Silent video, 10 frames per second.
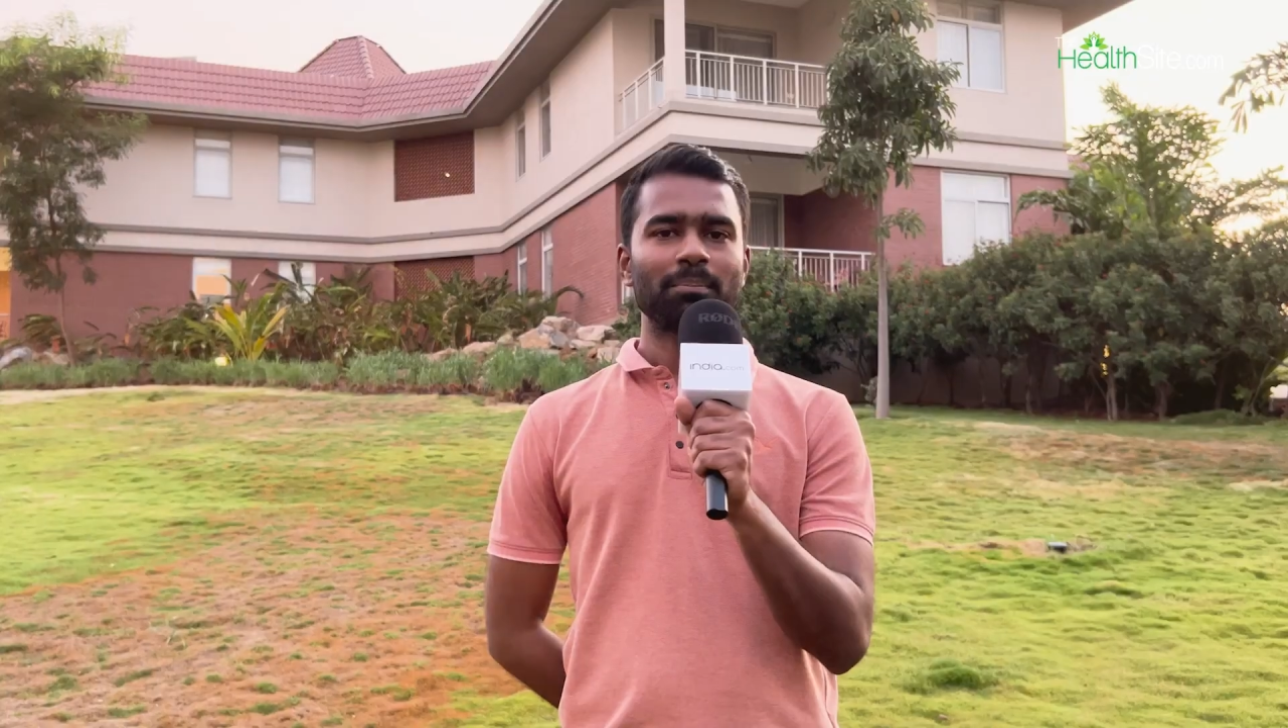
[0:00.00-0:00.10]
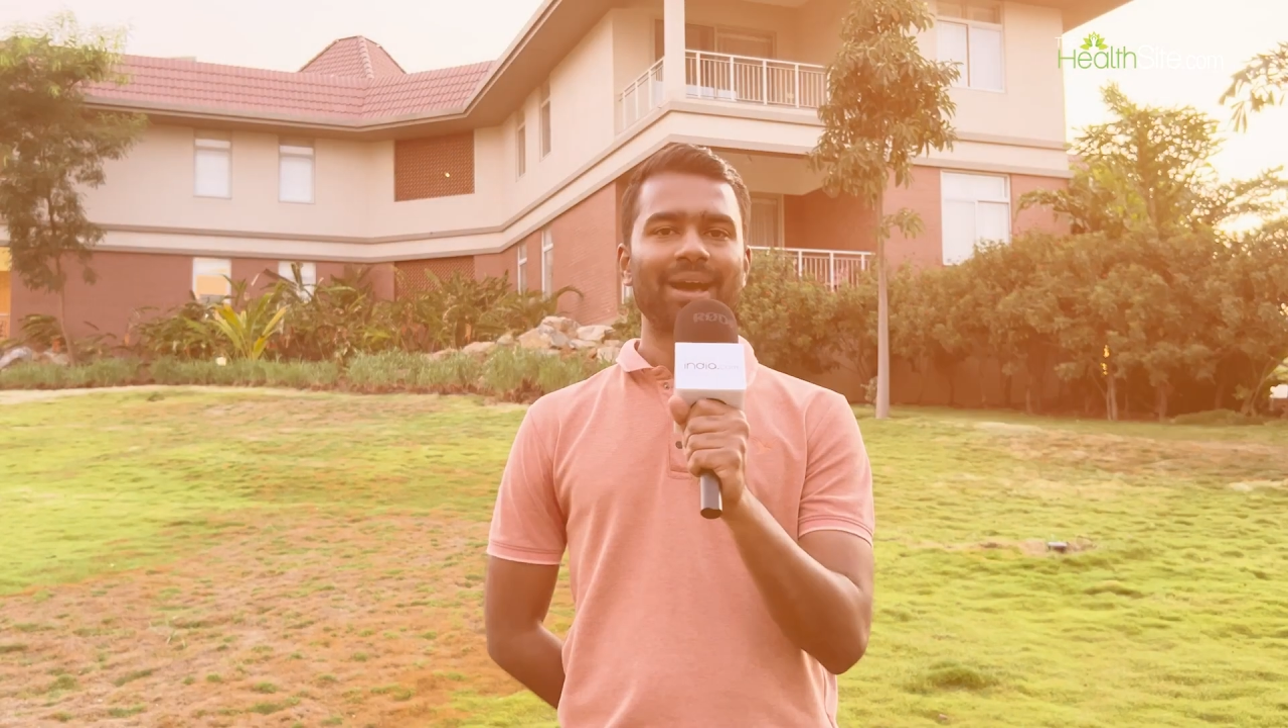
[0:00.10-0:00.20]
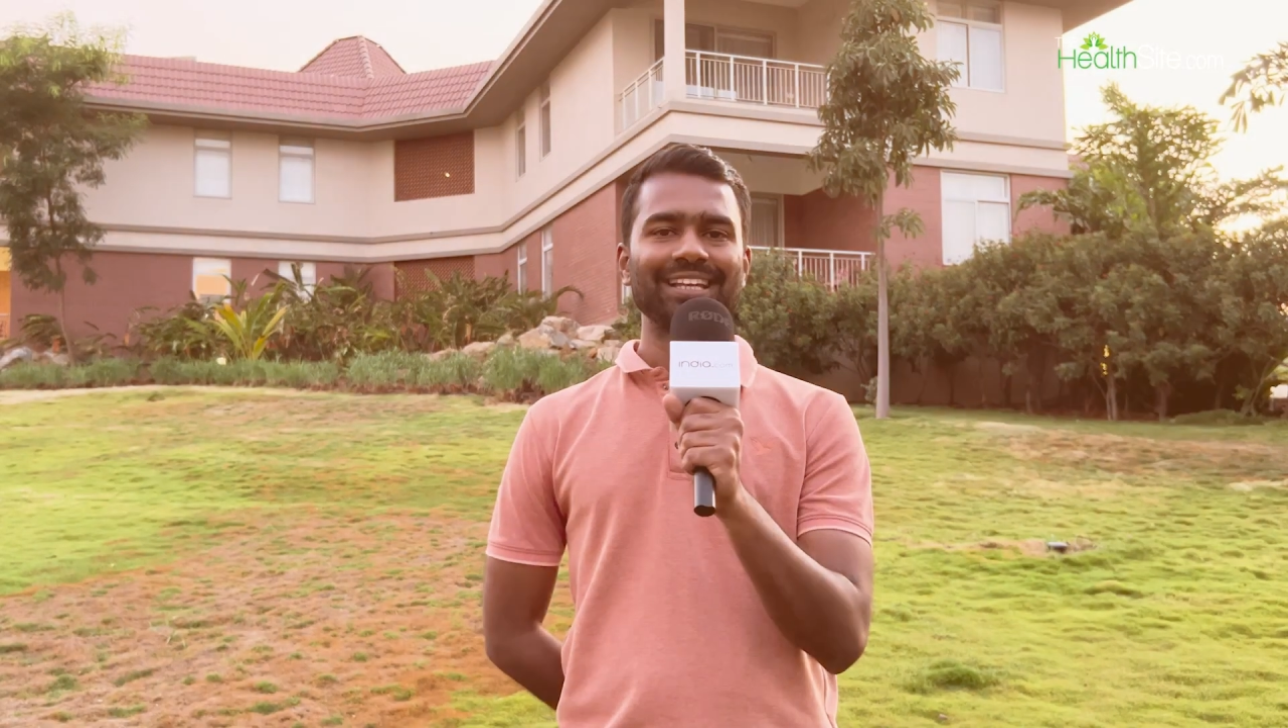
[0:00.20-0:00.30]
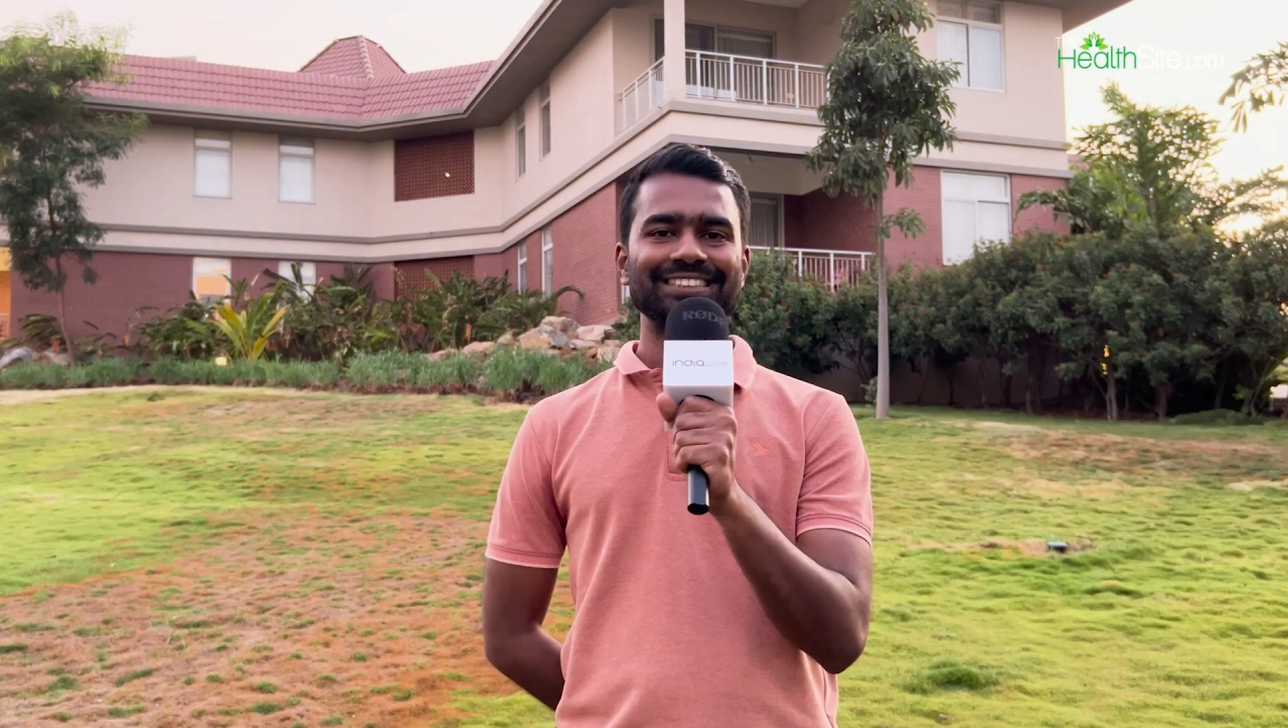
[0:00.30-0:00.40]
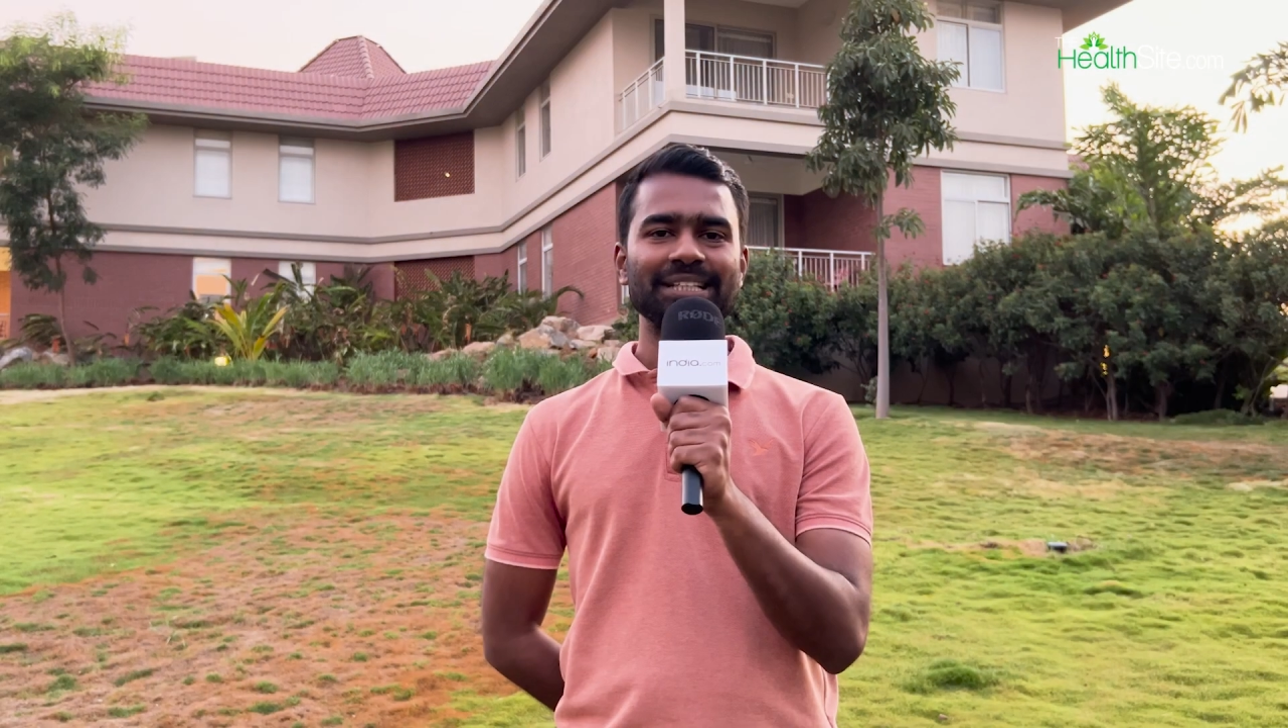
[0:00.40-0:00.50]

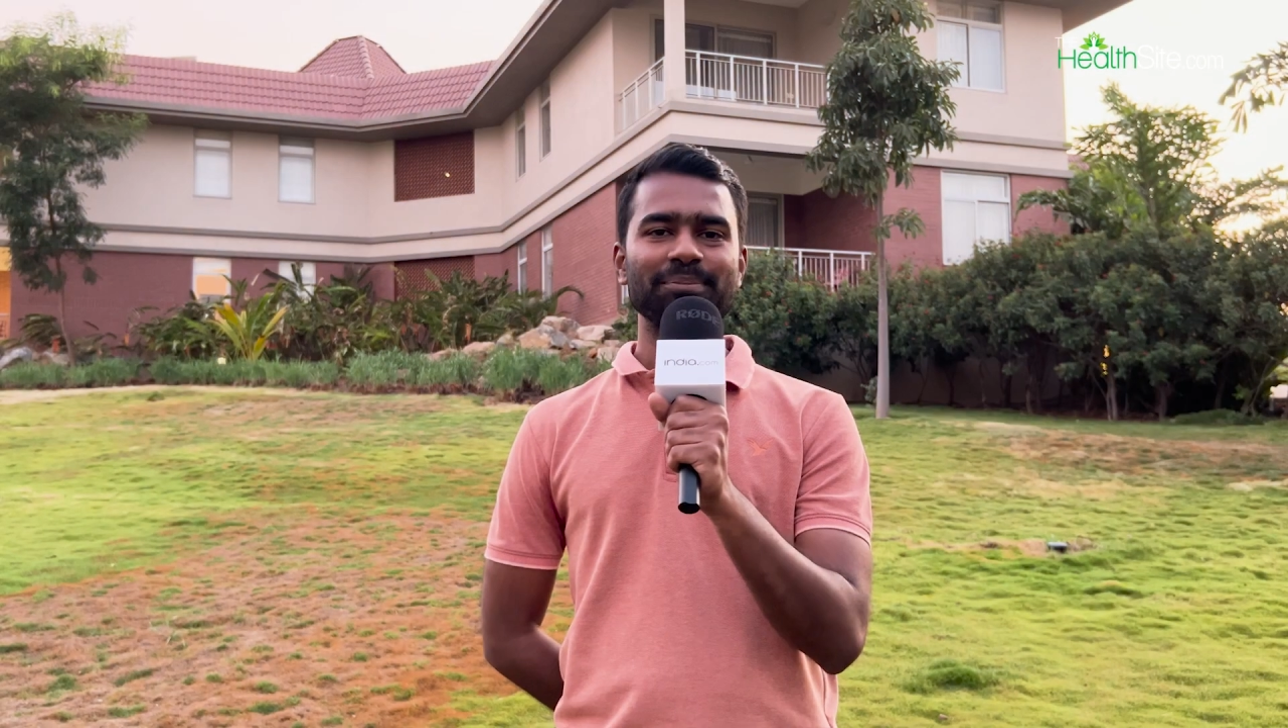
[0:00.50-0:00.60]
balancing